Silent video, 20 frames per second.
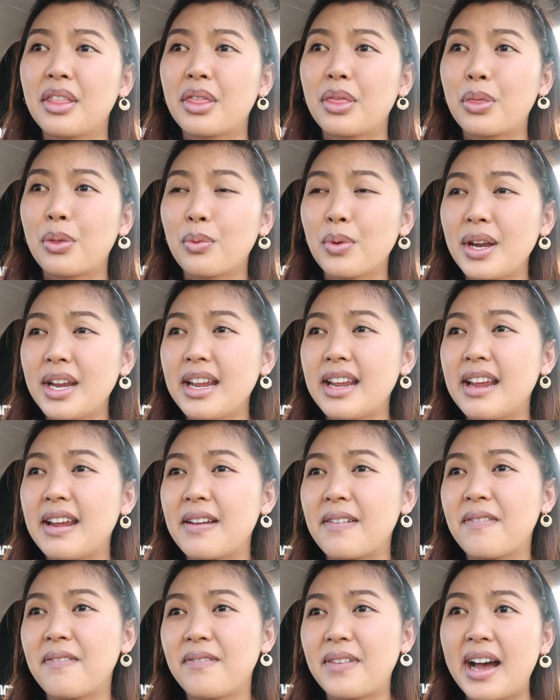
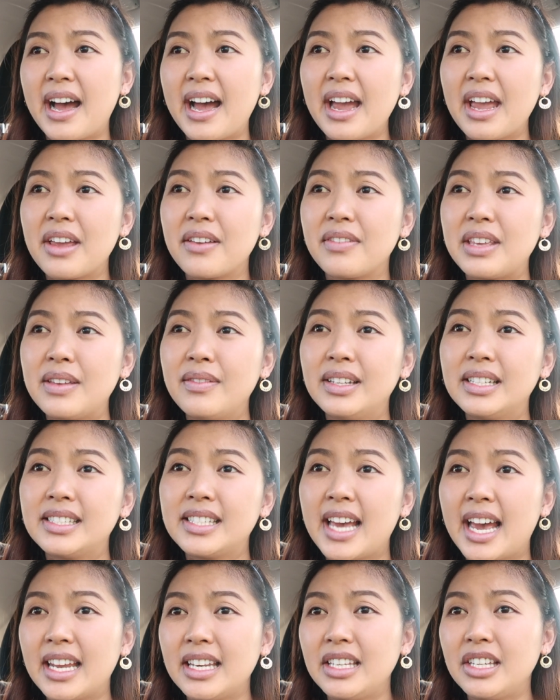3, 5, even
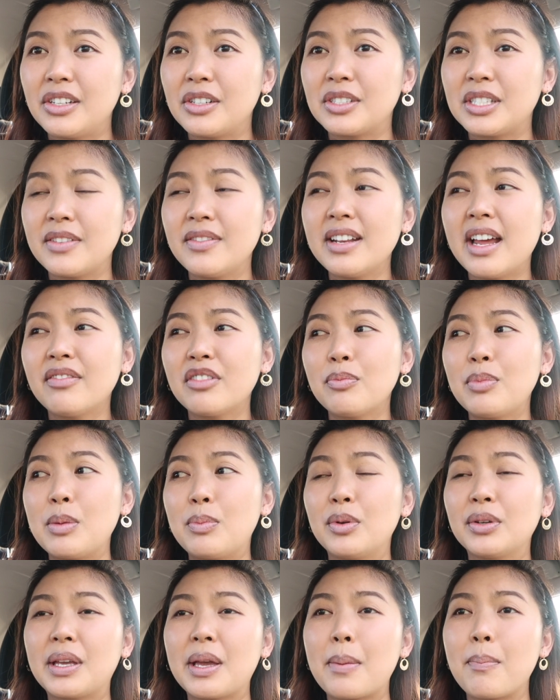10 years, even after
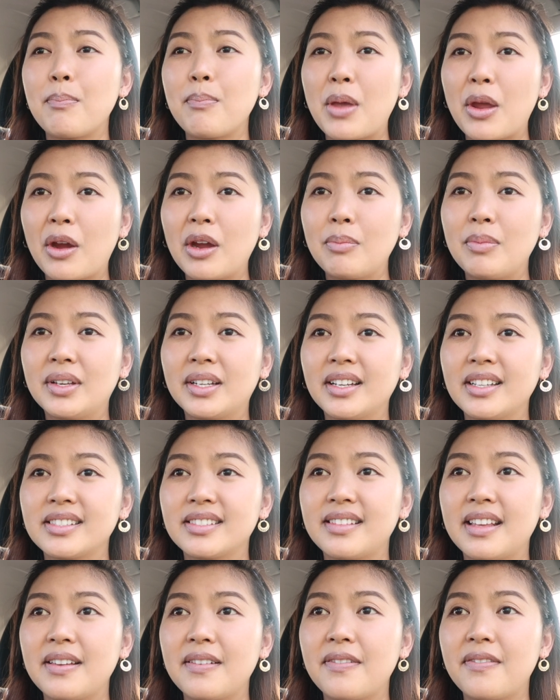people get married, because
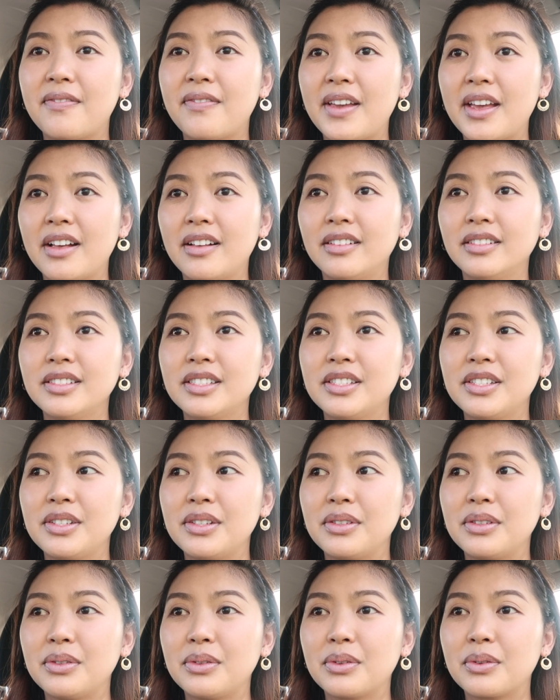they fail
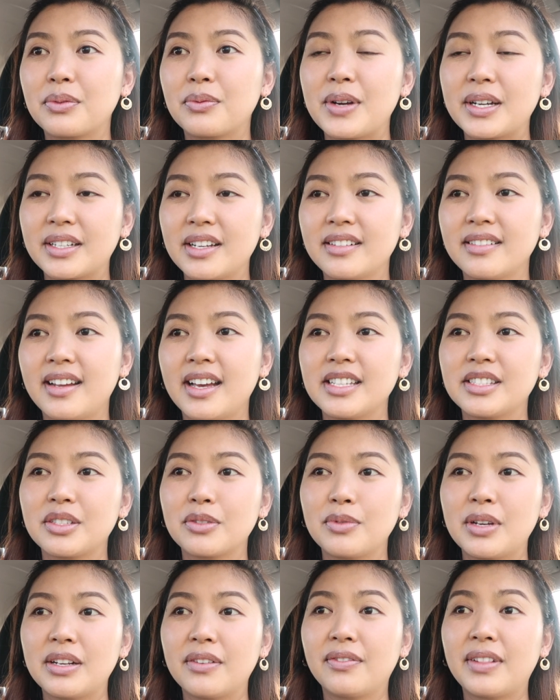to recognize the
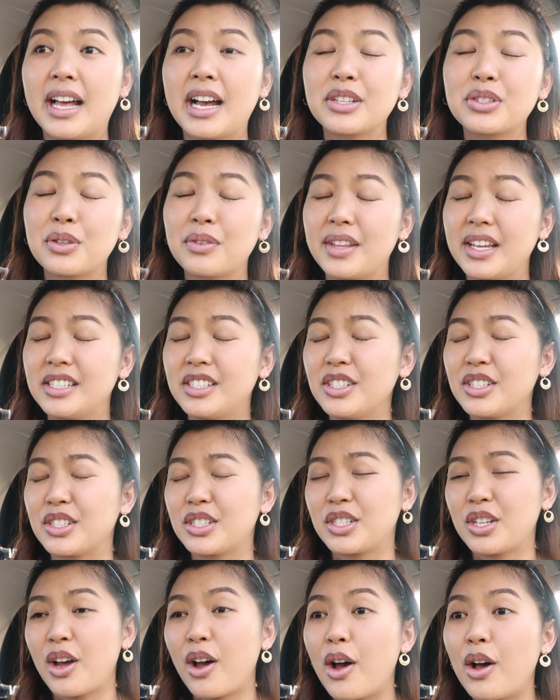red flags, or they just
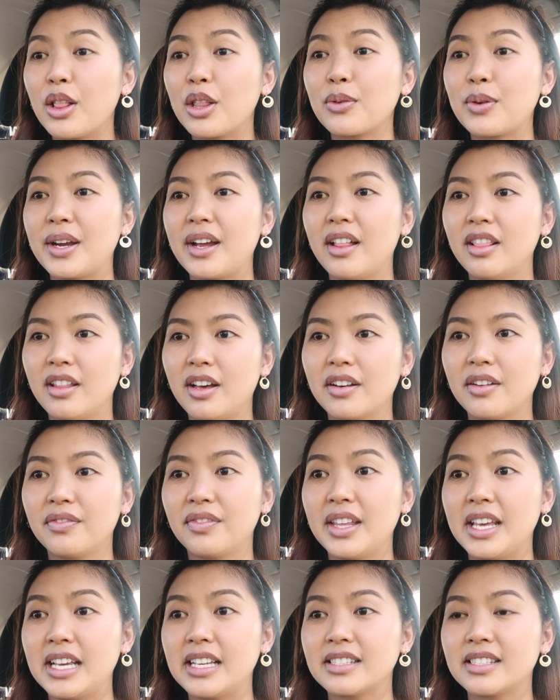tolerate a lot of
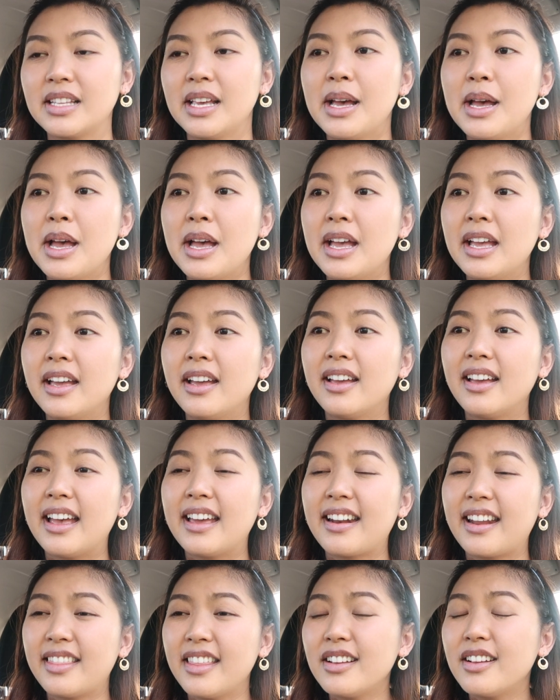things.
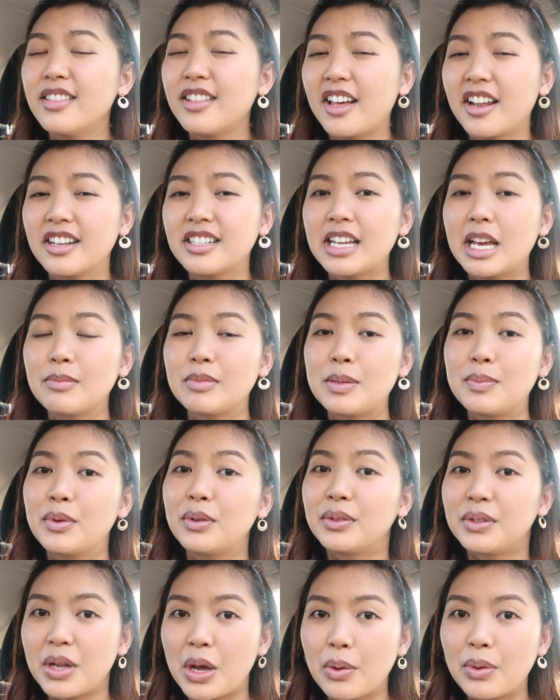And I think a lot of times people
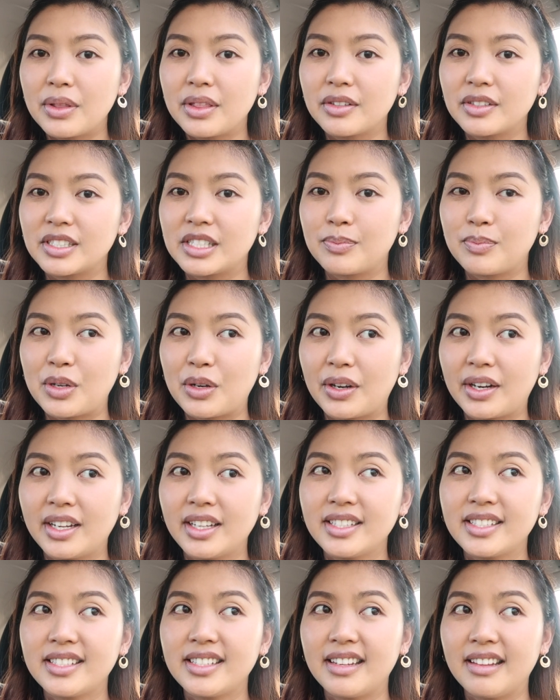know in their
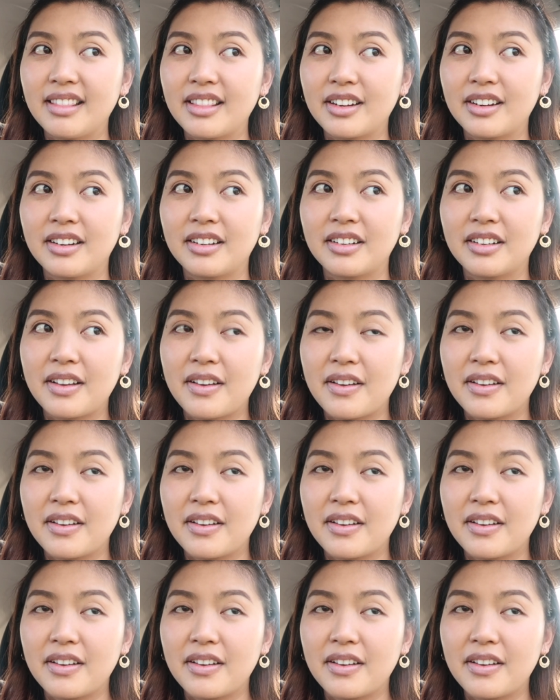spirit, in their